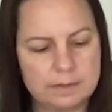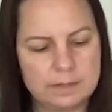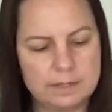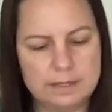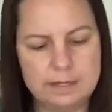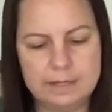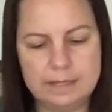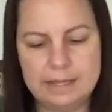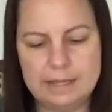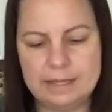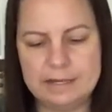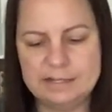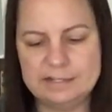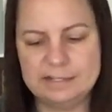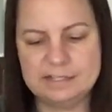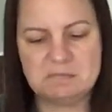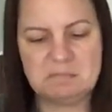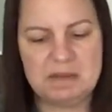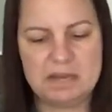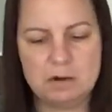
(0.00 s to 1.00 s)
And again, it
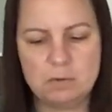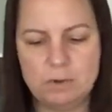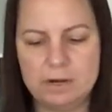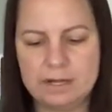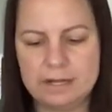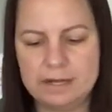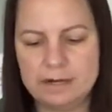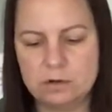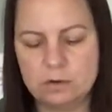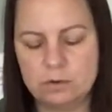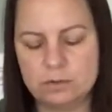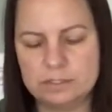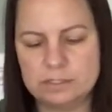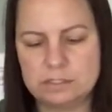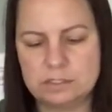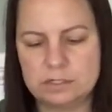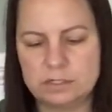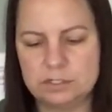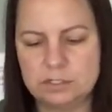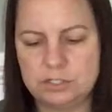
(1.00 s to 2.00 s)
doesn't matter what kind of
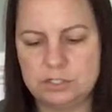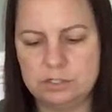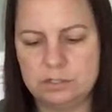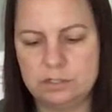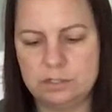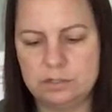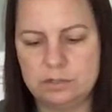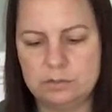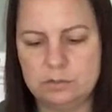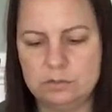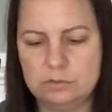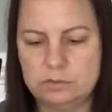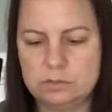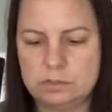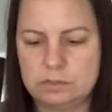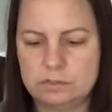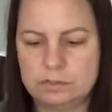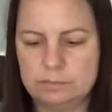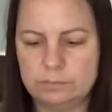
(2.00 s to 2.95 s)
cornstarch you use,